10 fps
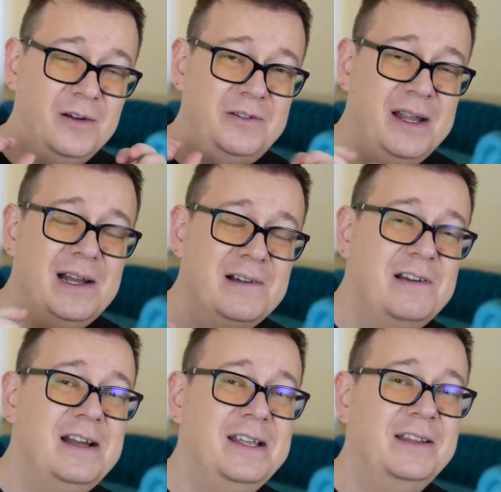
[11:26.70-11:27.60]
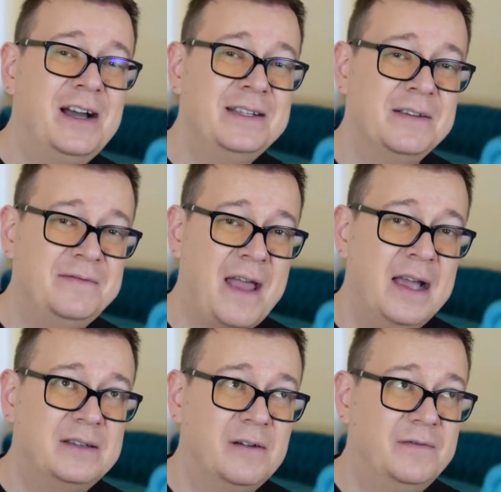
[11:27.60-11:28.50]
really really nice
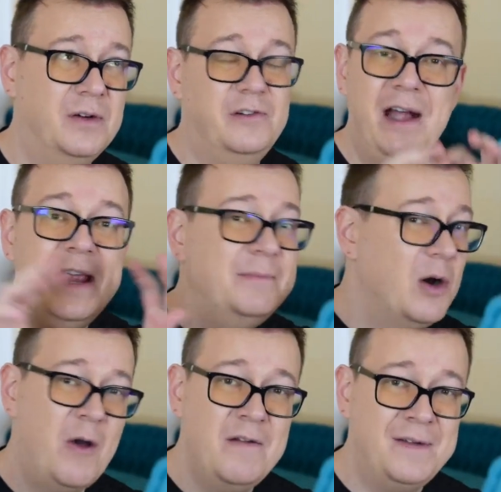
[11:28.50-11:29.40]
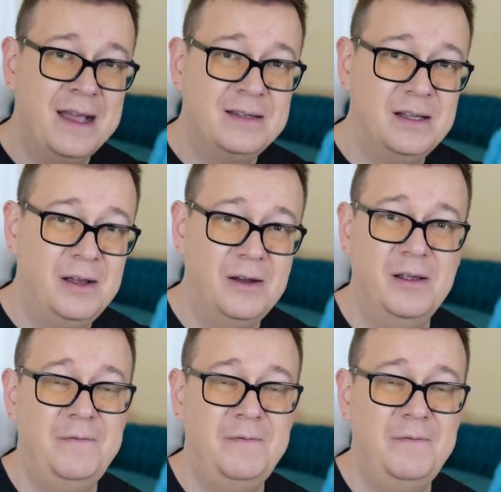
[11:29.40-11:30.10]
effect of a rainbow effect uh,